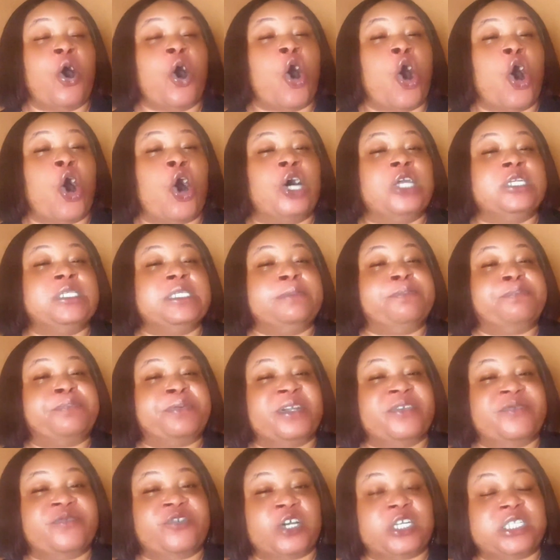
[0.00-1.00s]
on the
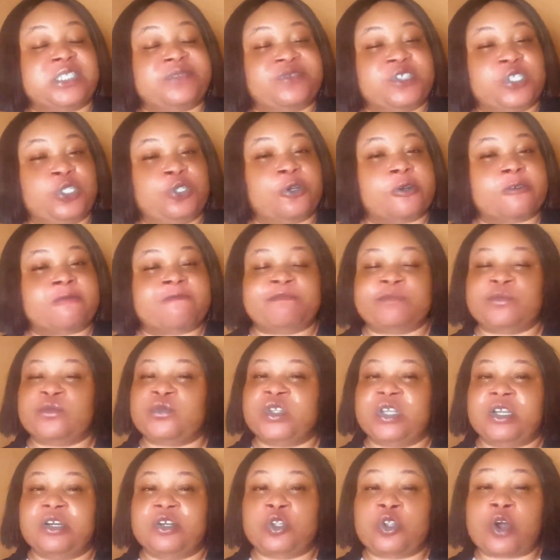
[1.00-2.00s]
previous video,
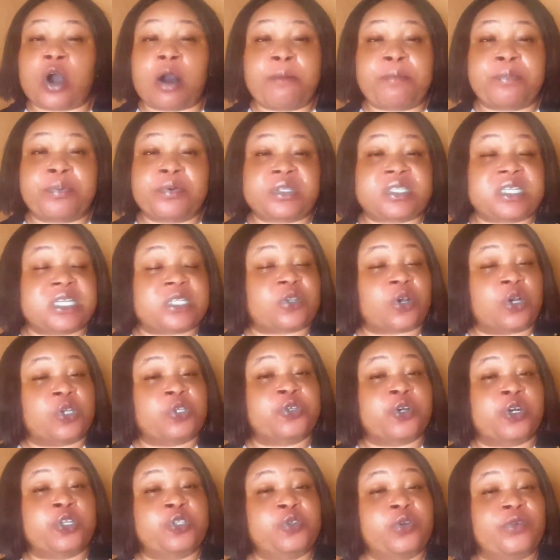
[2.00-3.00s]
don't put it on
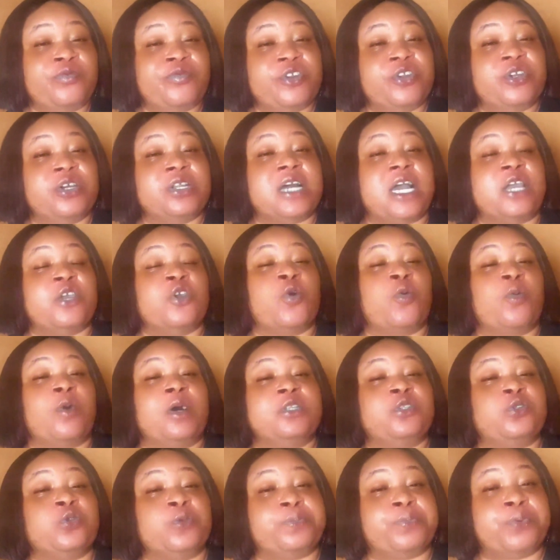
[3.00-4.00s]
your new video that you
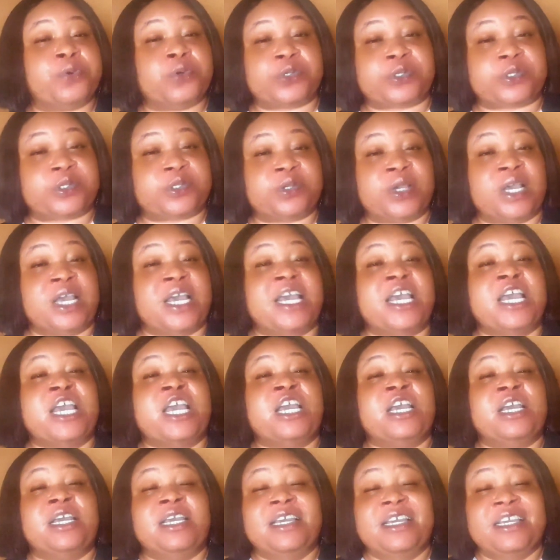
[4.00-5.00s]
want to post.
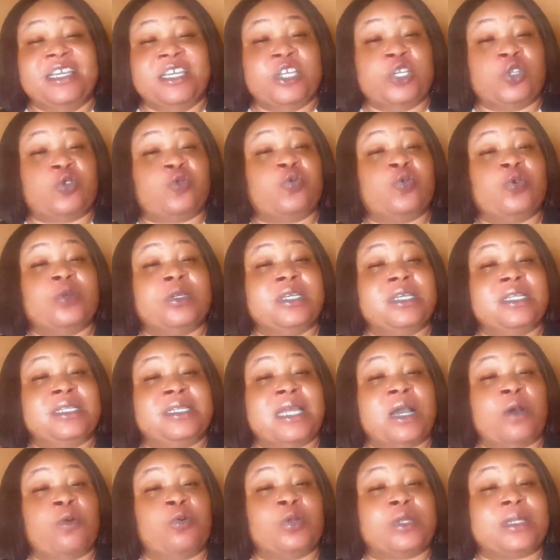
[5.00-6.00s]
They
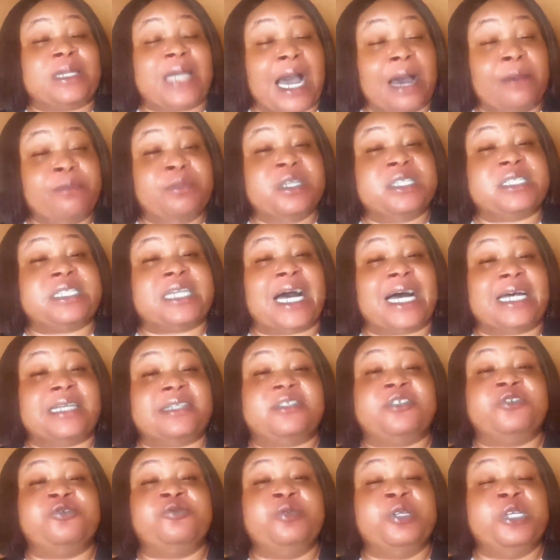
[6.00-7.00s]
will term it
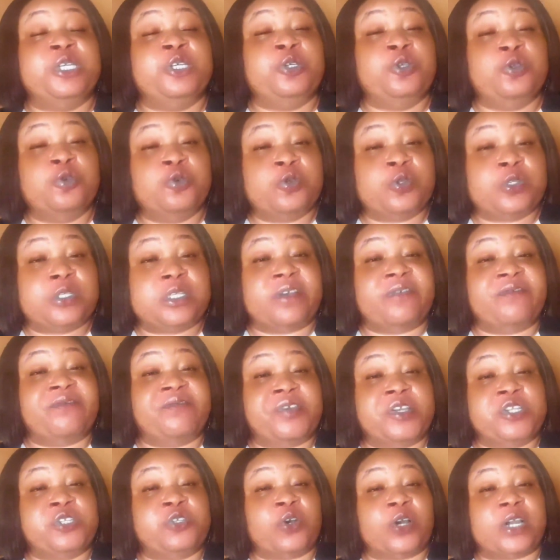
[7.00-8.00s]
as reuse
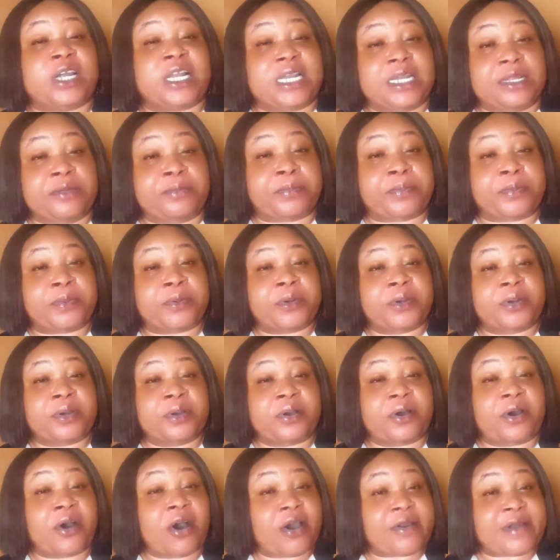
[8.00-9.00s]
video clip.
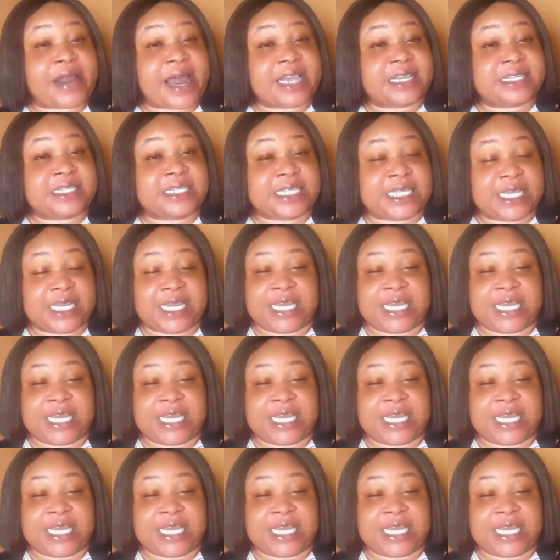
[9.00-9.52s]
All right,